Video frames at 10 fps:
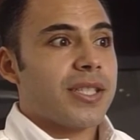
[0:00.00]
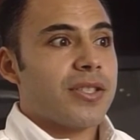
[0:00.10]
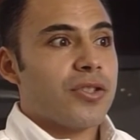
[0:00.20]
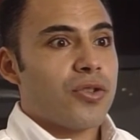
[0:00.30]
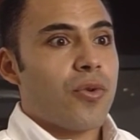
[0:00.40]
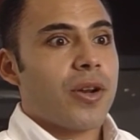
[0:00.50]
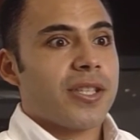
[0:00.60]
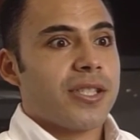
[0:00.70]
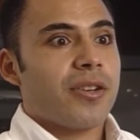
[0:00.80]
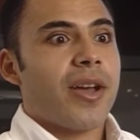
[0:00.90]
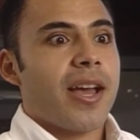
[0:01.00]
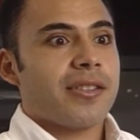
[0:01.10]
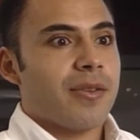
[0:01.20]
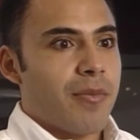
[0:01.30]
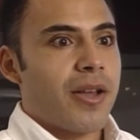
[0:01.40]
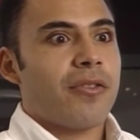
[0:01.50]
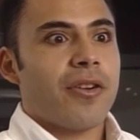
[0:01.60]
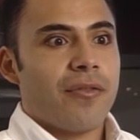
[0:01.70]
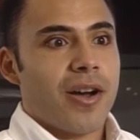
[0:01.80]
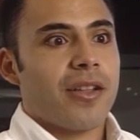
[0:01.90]
Jordan still has a mother and a
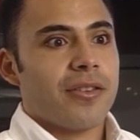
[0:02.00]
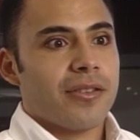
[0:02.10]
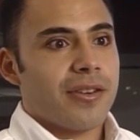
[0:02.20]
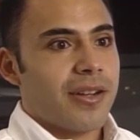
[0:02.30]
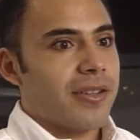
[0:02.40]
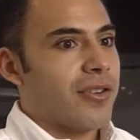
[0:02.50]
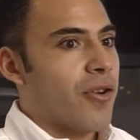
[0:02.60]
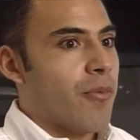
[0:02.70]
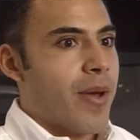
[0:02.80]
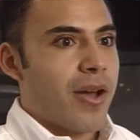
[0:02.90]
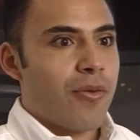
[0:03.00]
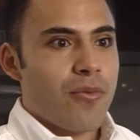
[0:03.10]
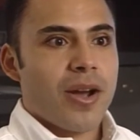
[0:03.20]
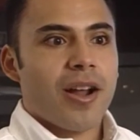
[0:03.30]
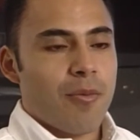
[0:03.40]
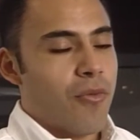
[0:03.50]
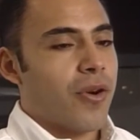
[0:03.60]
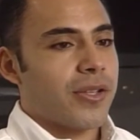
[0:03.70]
father. No matter what, I'm always her